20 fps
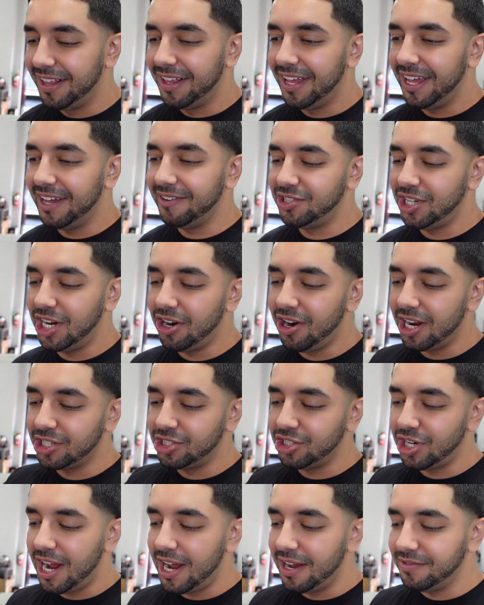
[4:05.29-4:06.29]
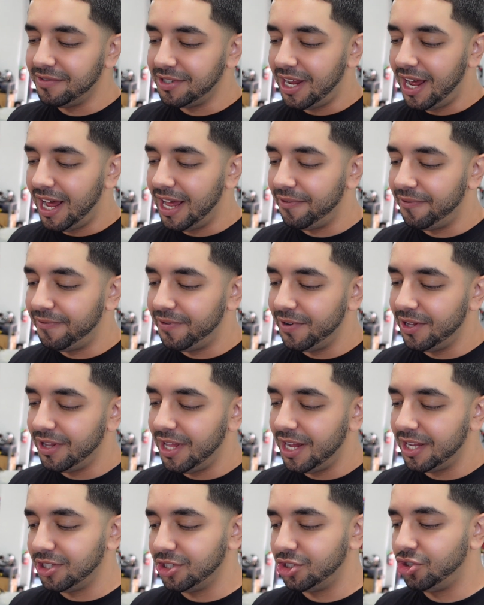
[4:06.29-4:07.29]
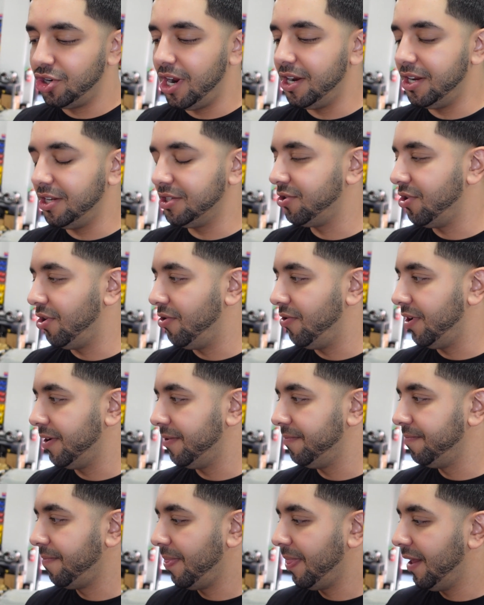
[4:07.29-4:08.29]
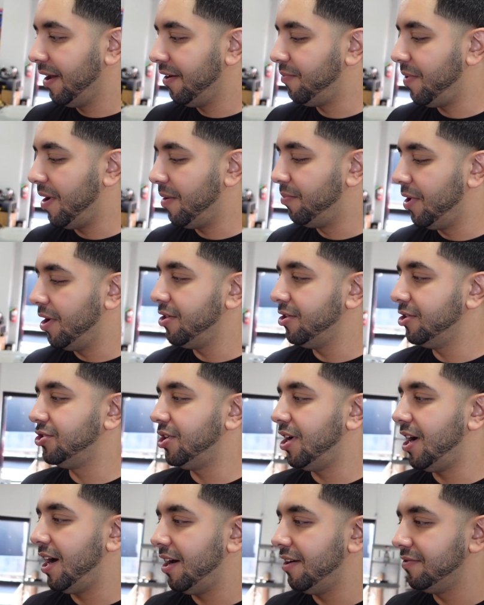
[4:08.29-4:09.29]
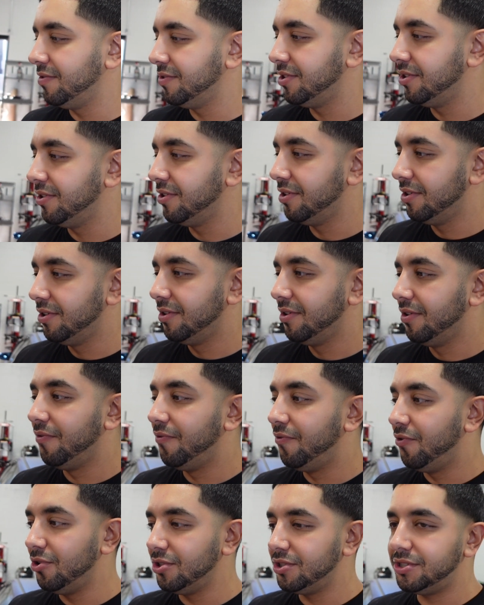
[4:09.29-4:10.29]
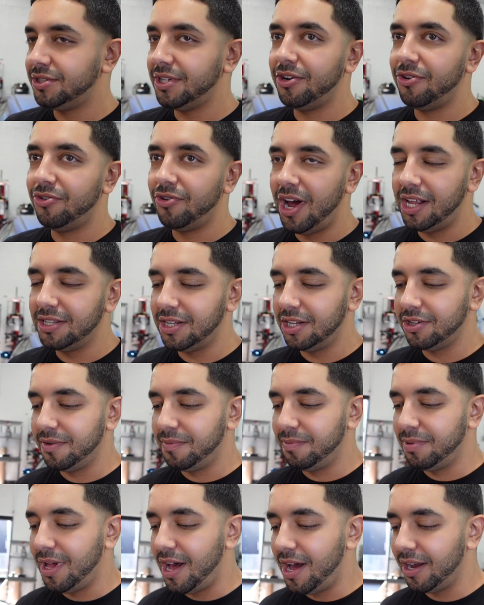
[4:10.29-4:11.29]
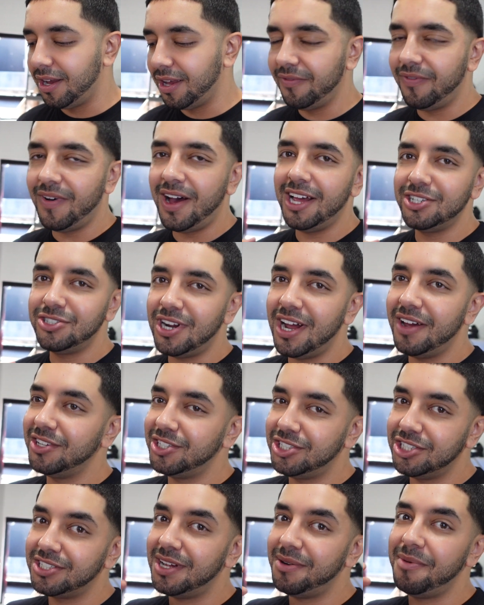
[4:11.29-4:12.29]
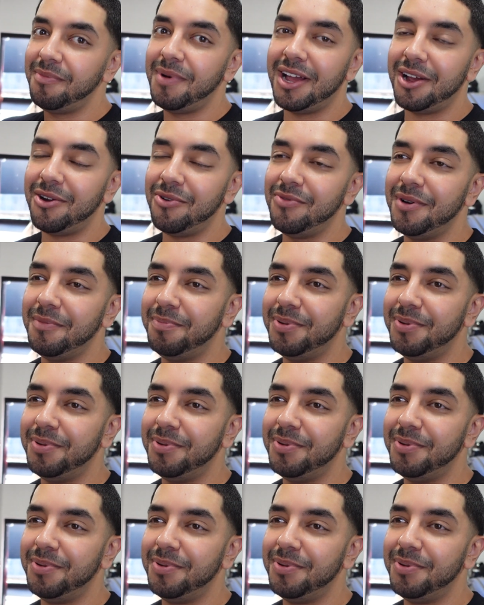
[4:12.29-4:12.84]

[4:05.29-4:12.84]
If J-Rock drives, I feel like the trainee's going. If my brother drives, full send, rods out the block. If I drive, this shit's coming back in one